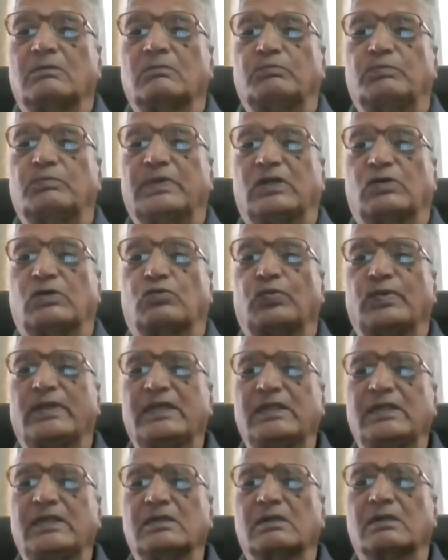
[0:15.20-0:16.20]

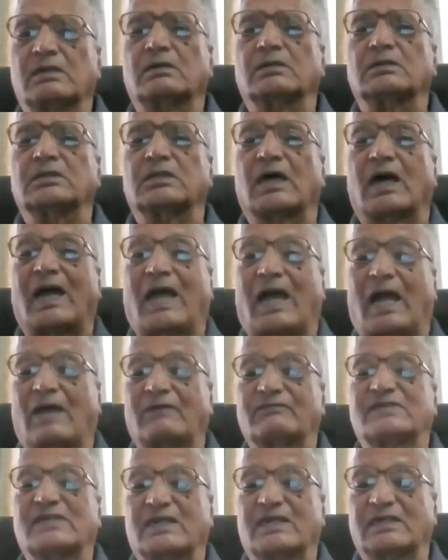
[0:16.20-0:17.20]
between the
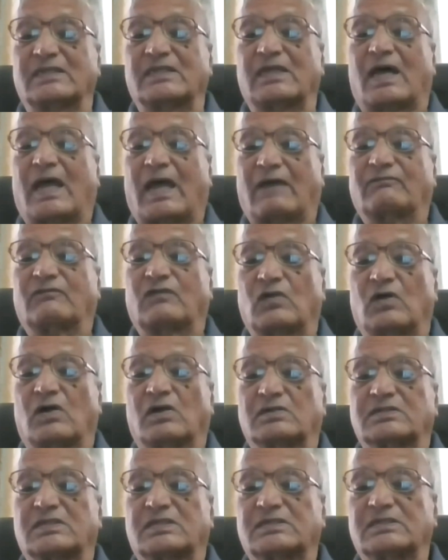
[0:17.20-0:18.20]
haves and the
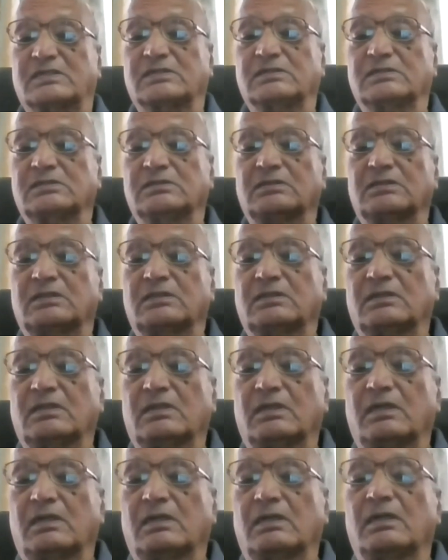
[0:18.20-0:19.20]
have-nots.
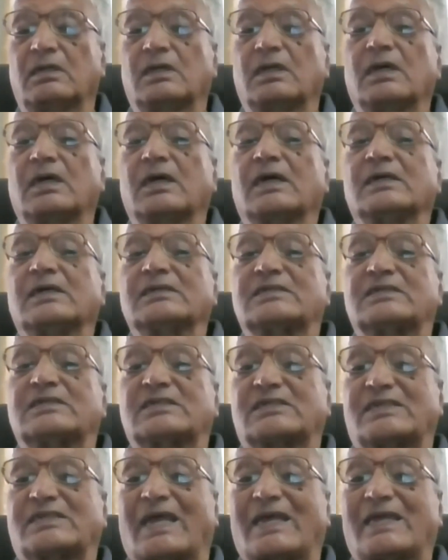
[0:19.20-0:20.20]

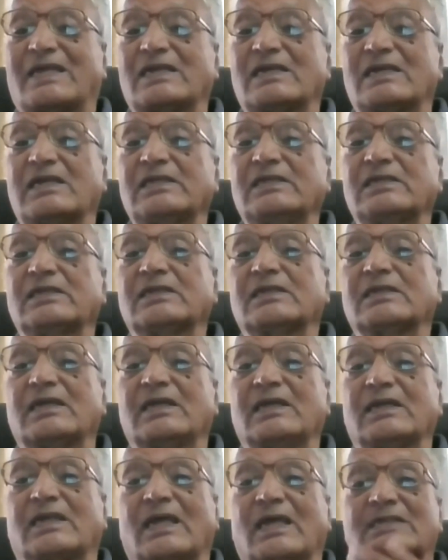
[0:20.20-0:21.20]
Secondly,
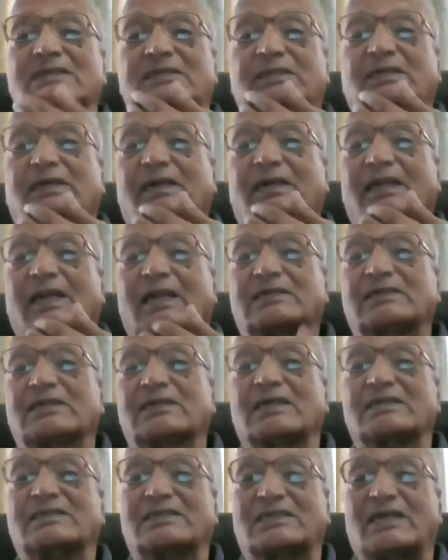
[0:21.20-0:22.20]
it has
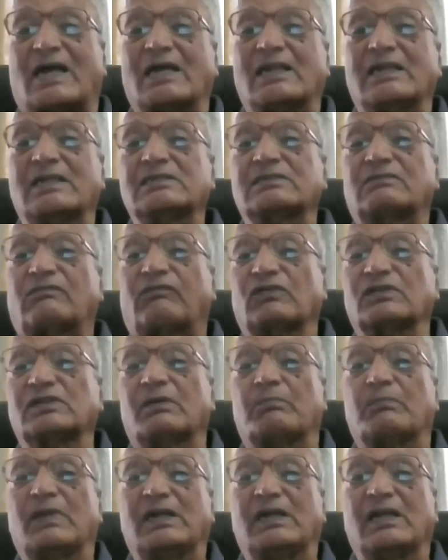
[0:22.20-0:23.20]
created a challenge for
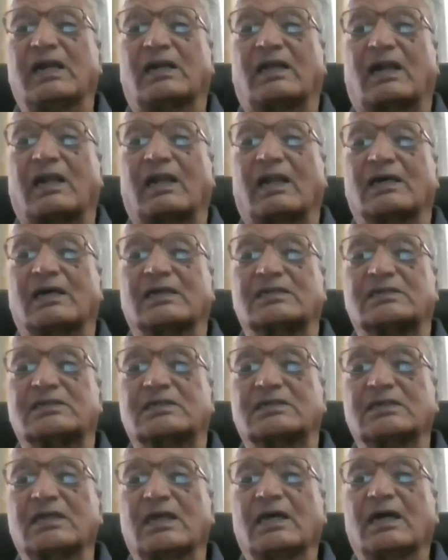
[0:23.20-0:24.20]
the middle
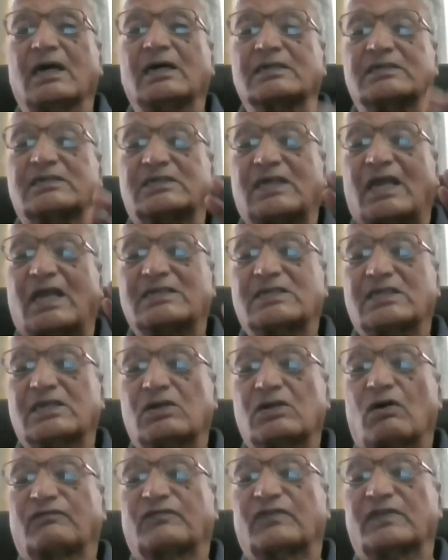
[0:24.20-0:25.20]
class. A
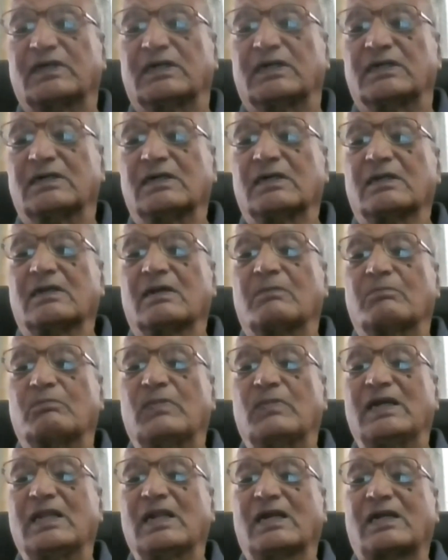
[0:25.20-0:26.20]
section of the
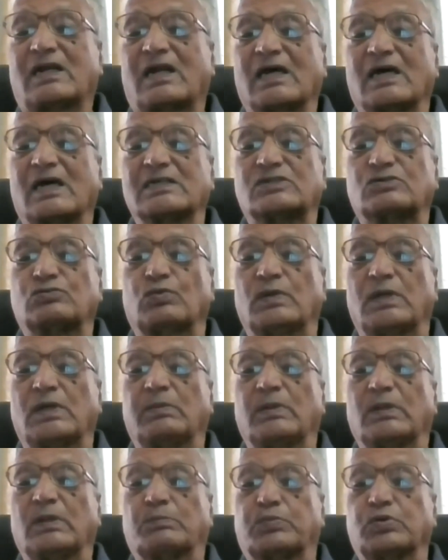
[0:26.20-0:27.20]
middle class will
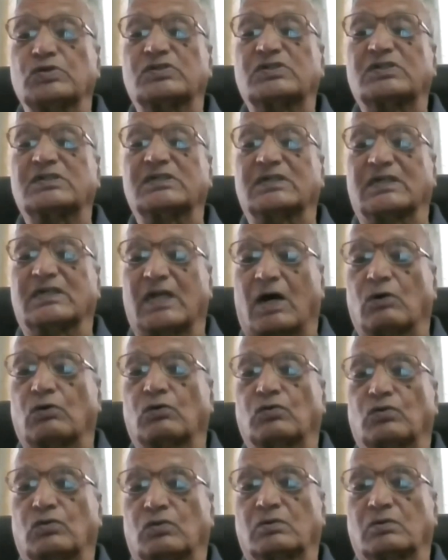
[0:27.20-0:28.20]
be pushed down